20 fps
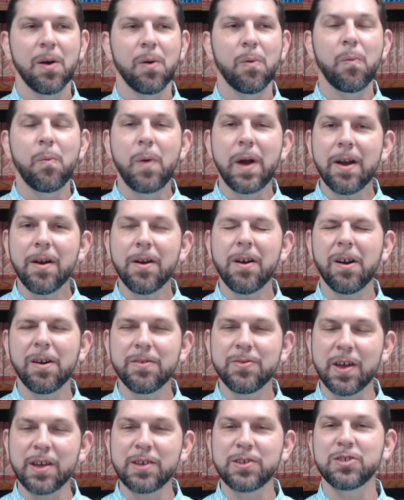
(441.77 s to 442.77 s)
where
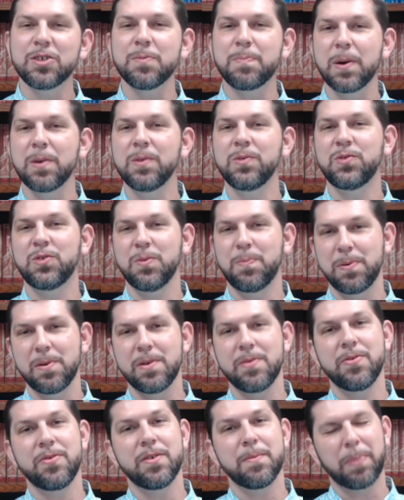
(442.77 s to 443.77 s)
are they supposed to
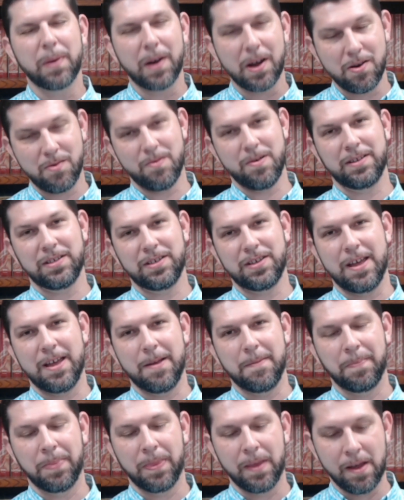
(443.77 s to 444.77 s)
put the
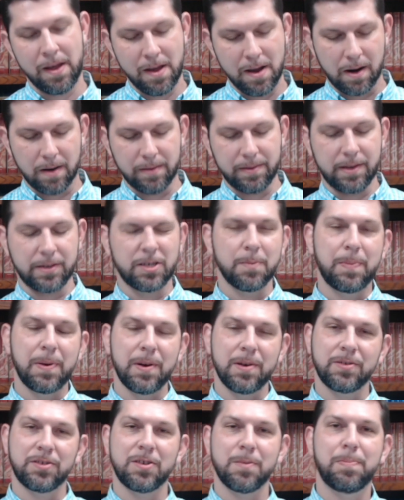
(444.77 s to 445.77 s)
priority? Are they
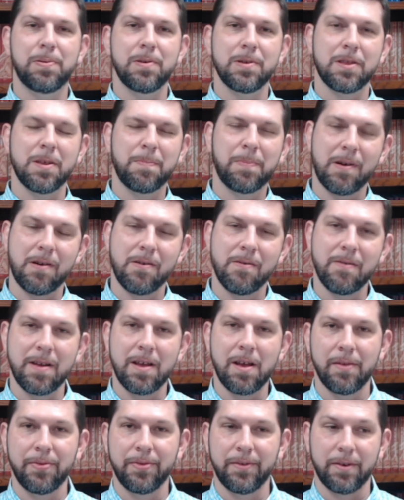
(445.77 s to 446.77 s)
supposed to put the
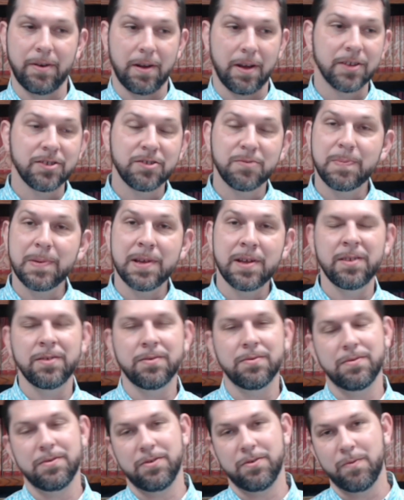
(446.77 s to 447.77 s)
priority on their
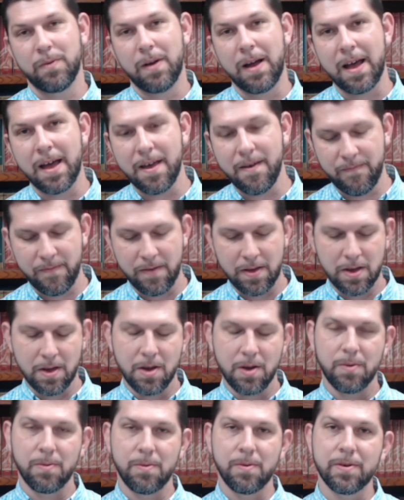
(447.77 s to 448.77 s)
husband or their wife
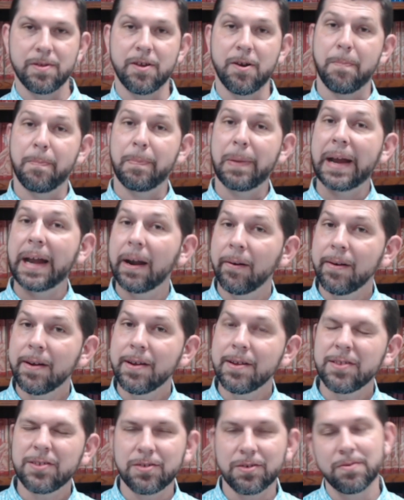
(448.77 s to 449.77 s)
or their
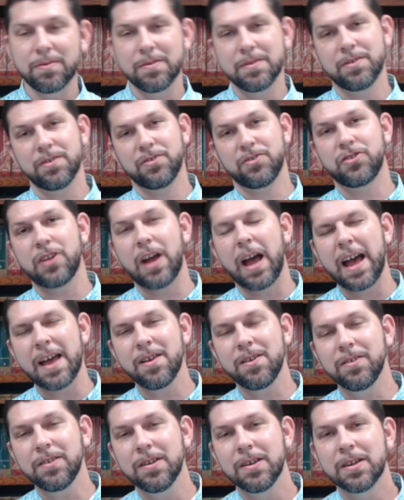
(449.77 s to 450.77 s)
parent or their
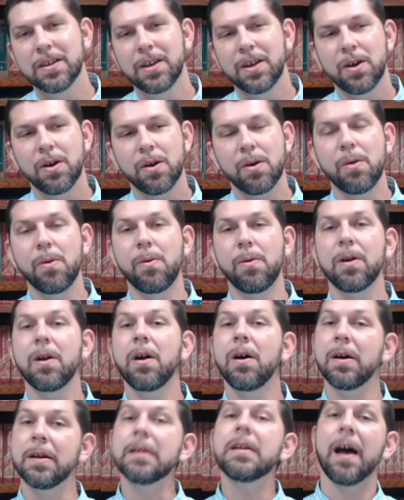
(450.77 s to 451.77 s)
child
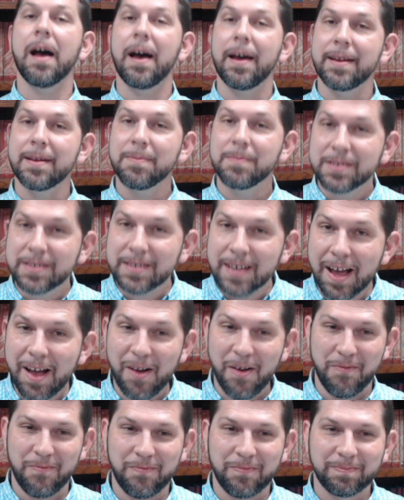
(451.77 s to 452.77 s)
or on God
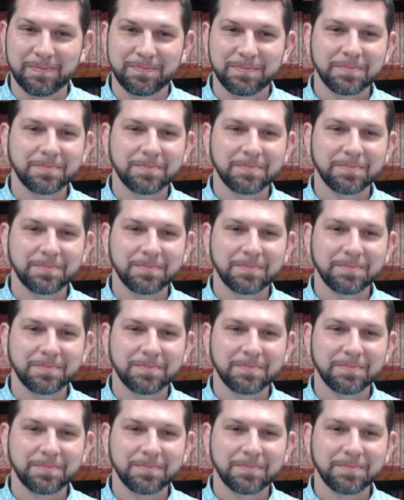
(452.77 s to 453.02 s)
Himself?